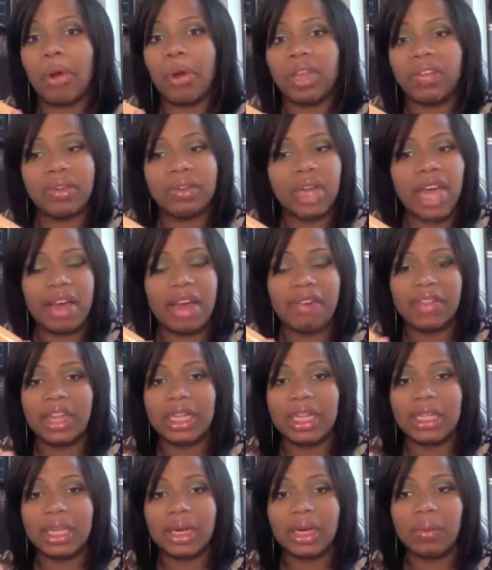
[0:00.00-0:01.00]
Even after I
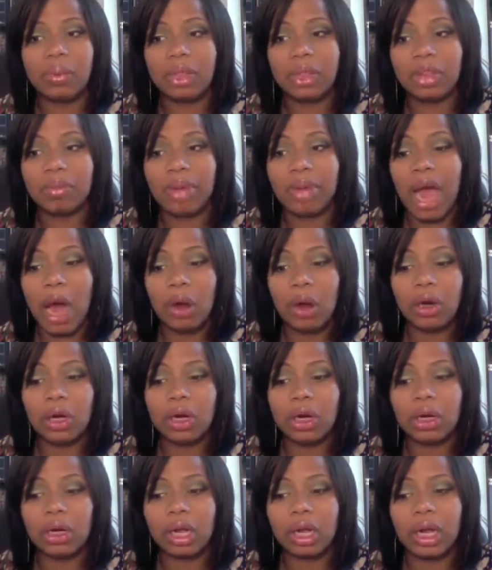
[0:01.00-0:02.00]
set it with the
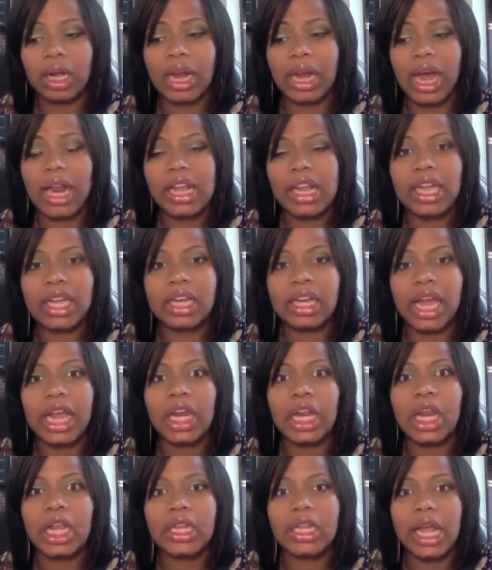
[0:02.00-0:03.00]
powder, and I can
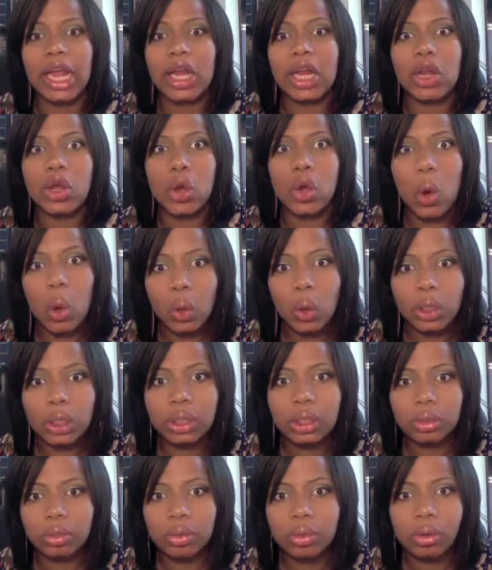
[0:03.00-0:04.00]
like it's like
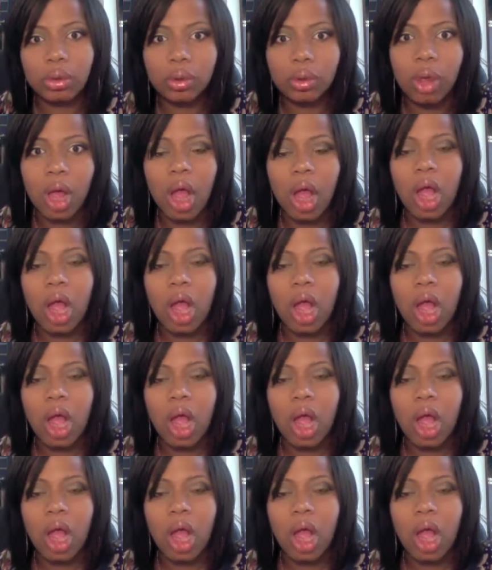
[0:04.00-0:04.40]
noticeable